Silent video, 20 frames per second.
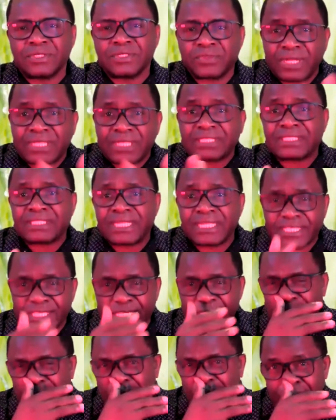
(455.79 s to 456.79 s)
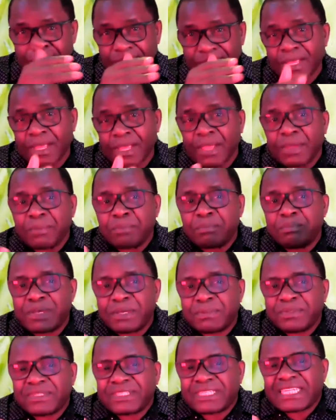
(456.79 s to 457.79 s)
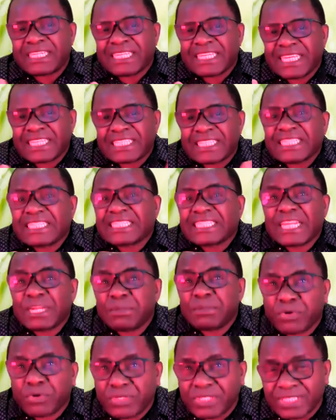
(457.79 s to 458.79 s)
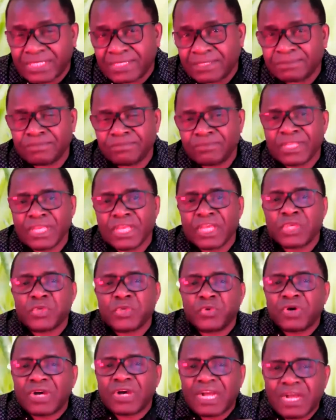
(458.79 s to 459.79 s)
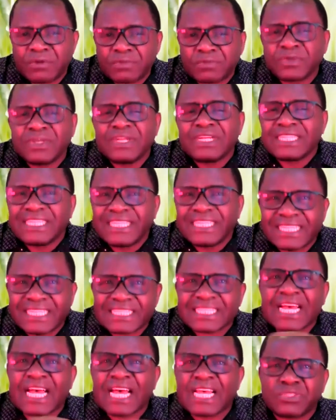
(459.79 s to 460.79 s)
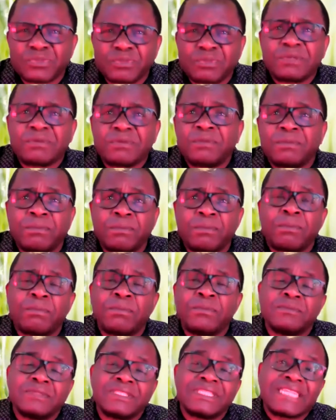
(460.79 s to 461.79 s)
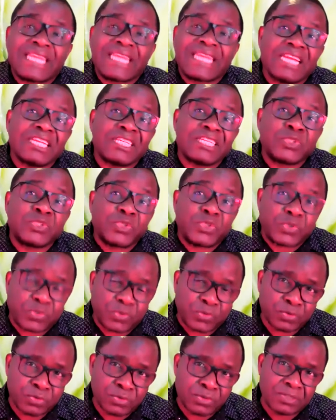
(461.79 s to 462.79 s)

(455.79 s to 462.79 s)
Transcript: Translation, baby dedication ceremony. You have, this has been done to you.